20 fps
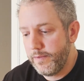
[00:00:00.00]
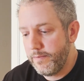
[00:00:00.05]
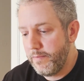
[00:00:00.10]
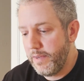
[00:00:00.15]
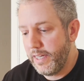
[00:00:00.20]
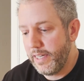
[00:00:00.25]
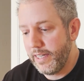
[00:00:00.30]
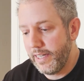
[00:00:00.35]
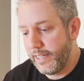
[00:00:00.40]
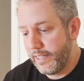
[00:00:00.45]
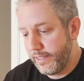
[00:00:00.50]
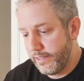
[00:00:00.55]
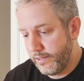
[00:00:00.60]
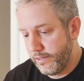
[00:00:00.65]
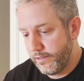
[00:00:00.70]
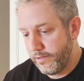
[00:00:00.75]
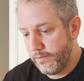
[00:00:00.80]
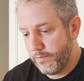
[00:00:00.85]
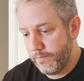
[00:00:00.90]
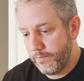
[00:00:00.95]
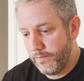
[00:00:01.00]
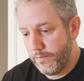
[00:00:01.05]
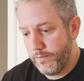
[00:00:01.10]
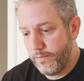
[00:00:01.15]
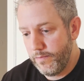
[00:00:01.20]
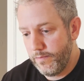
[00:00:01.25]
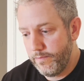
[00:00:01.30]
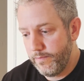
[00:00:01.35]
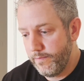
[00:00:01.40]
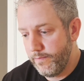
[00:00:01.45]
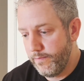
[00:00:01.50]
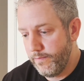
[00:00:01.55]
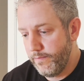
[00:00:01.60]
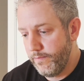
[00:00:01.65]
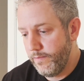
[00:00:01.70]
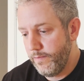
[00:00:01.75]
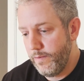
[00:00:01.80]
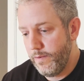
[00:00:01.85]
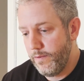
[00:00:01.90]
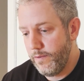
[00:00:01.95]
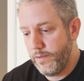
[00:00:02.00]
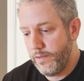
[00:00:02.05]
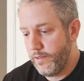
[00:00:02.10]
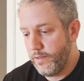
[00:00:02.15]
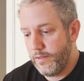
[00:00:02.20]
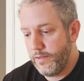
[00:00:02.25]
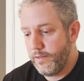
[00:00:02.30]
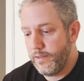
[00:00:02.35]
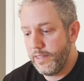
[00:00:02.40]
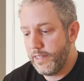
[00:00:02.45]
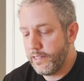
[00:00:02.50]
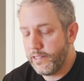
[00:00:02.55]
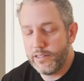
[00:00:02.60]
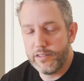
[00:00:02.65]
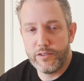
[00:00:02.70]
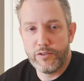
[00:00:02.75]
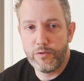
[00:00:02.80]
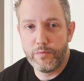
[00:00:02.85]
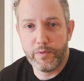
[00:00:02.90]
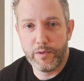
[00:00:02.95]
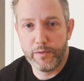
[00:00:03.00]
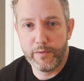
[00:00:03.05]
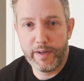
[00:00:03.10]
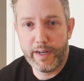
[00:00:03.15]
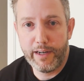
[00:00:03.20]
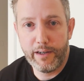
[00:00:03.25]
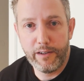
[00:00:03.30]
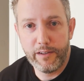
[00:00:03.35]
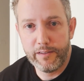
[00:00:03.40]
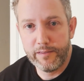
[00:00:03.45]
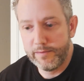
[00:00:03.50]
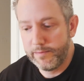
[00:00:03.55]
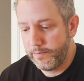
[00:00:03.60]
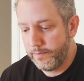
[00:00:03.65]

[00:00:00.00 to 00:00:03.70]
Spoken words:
because this is super rare.